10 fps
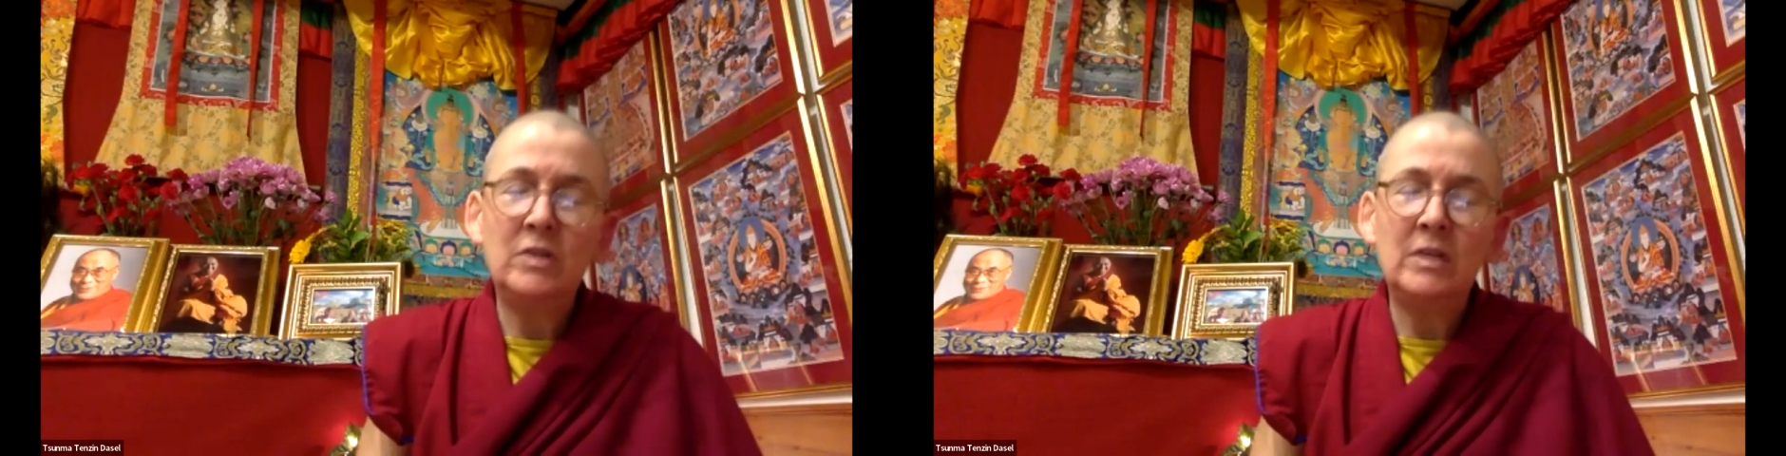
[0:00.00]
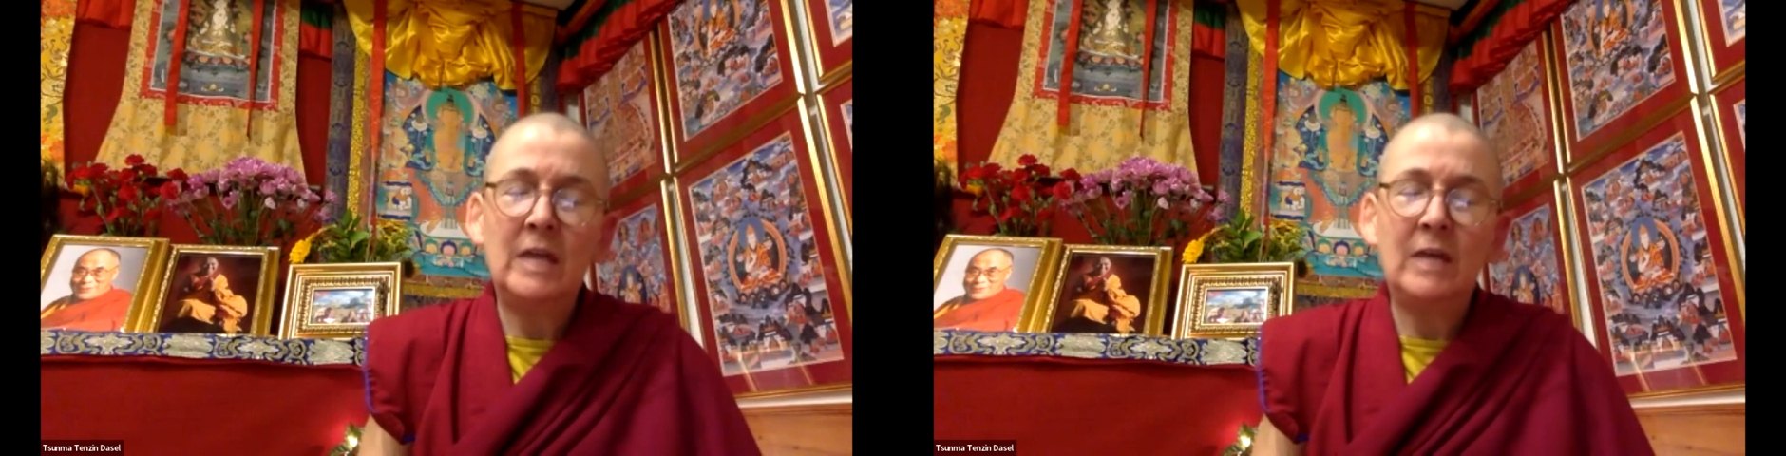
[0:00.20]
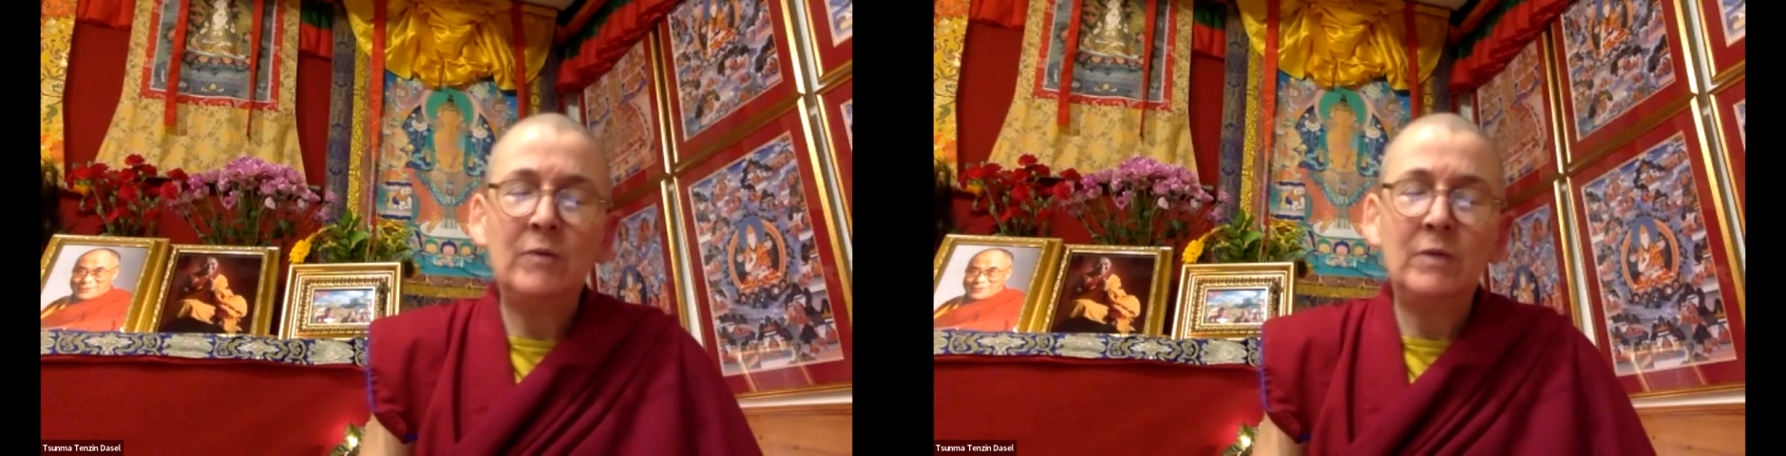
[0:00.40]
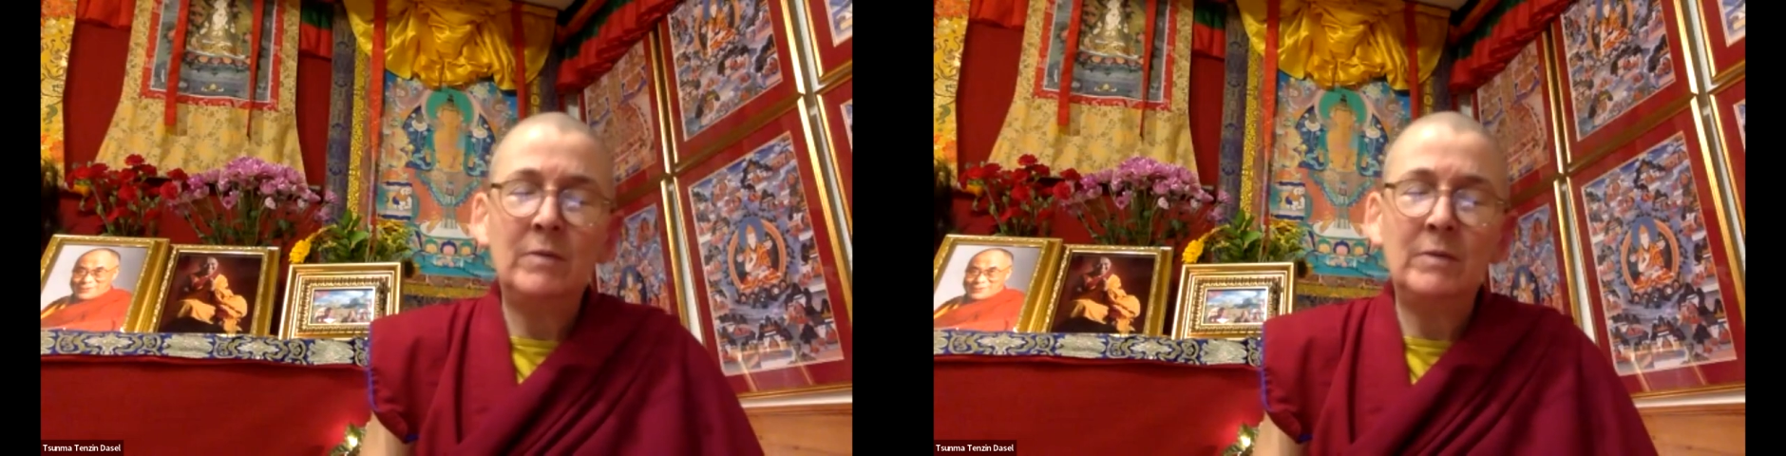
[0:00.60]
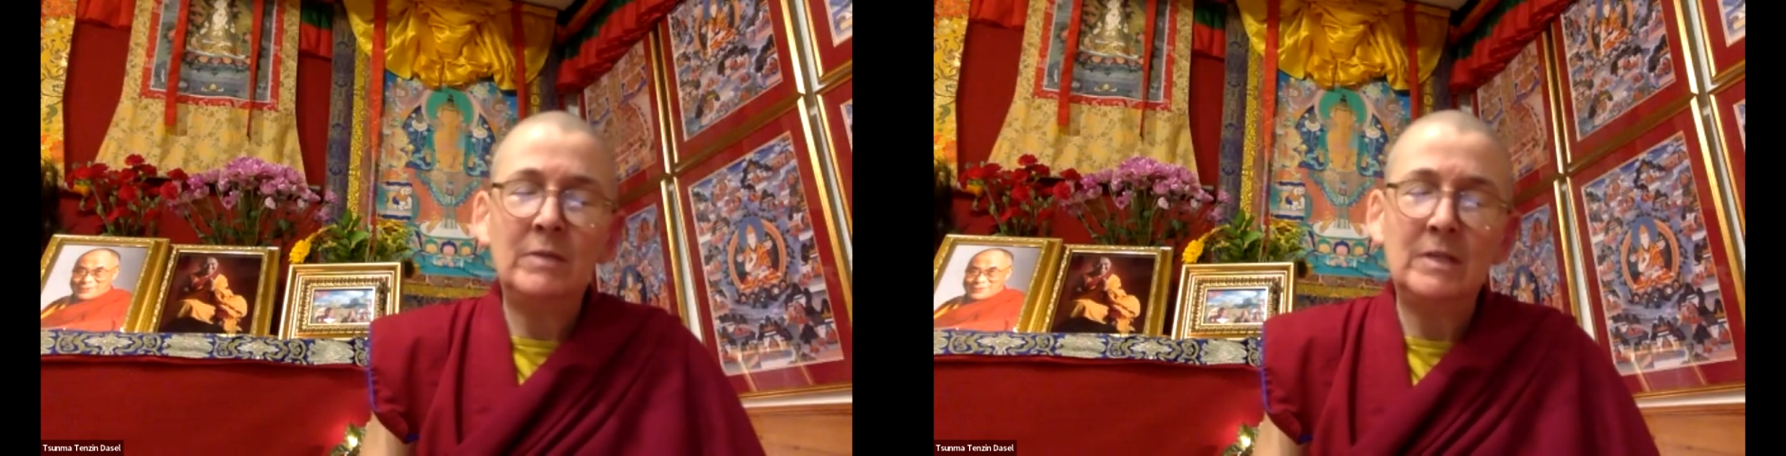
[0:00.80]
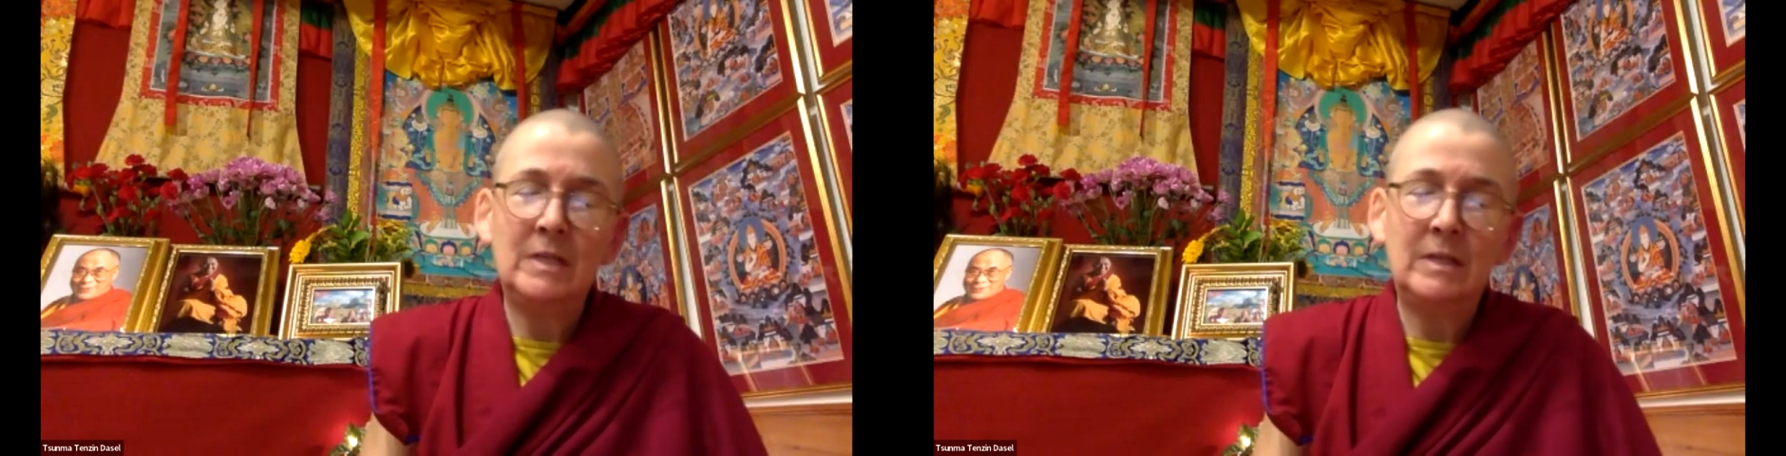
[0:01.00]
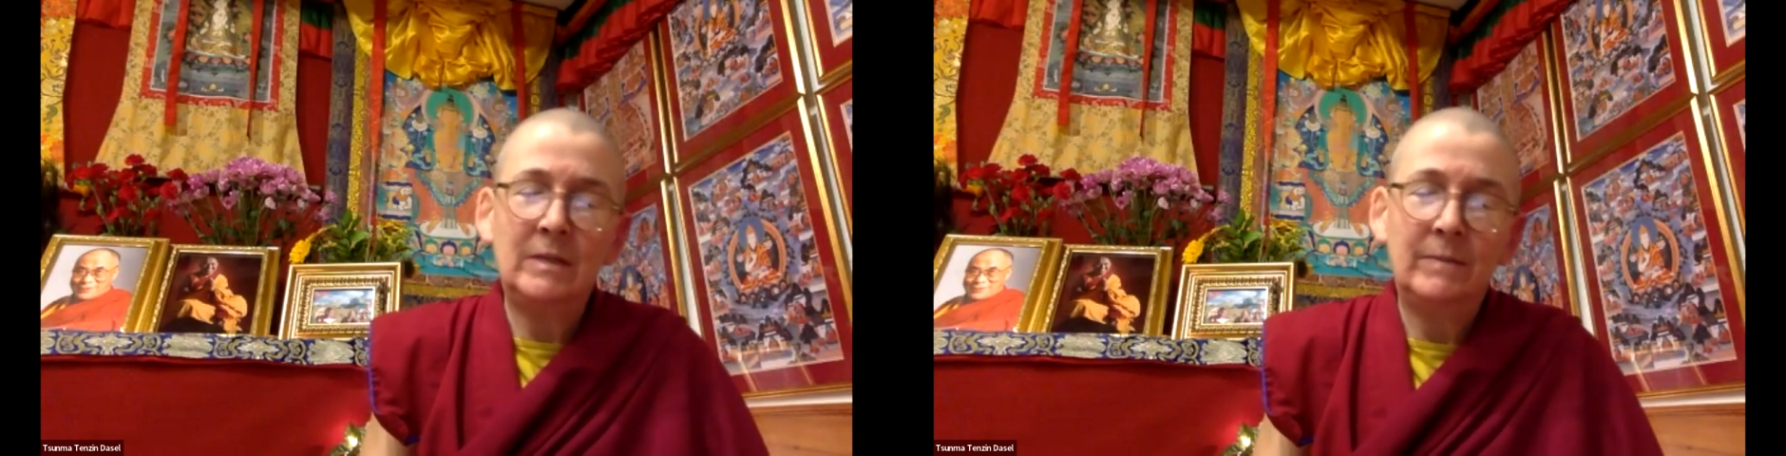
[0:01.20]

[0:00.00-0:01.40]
in equanimity,